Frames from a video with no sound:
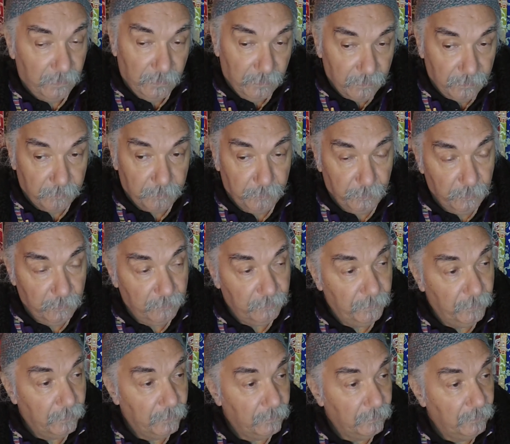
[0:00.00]
it's
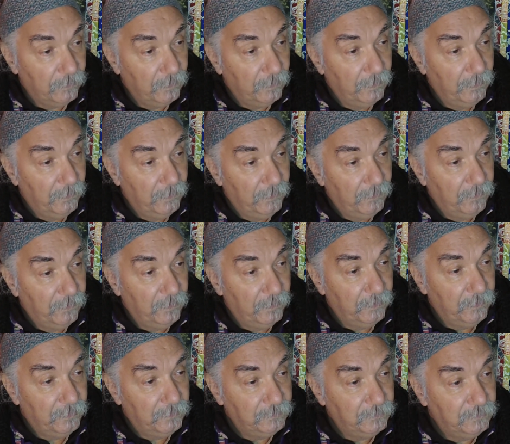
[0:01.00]
beautiful. See,
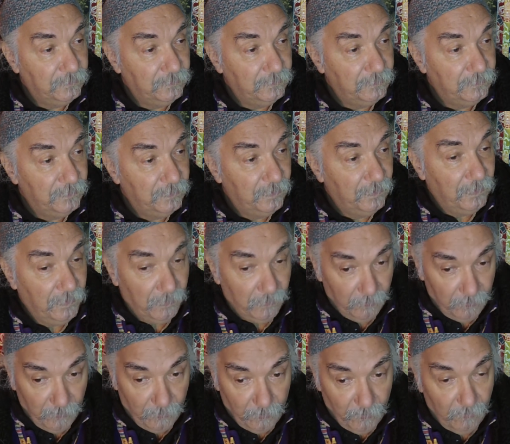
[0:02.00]

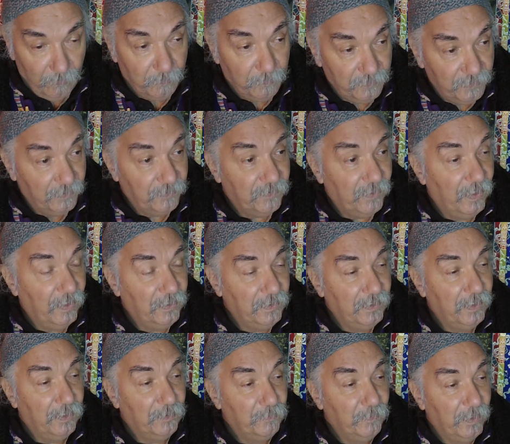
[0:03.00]
we're all designed
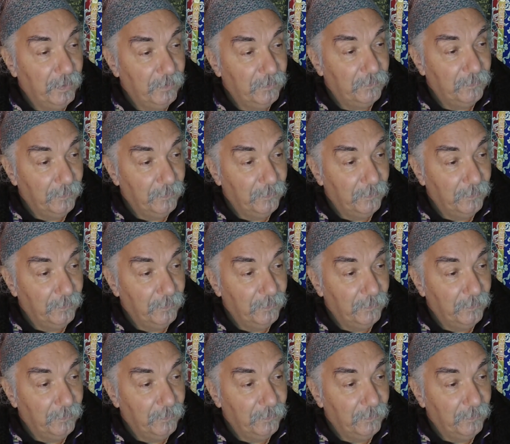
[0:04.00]
that way.